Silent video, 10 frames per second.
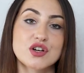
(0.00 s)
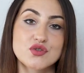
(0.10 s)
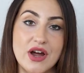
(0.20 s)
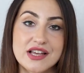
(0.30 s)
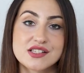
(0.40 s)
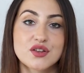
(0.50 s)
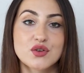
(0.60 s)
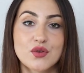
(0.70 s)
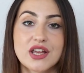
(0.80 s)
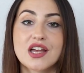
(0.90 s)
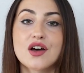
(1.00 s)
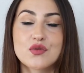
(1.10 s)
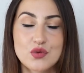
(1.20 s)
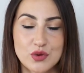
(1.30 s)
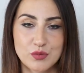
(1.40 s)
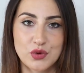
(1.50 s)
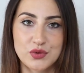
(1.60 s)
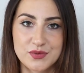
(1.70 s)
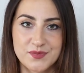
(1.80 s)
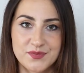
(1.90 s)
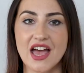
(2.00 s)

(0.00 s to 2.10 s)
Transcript: address during a full moon.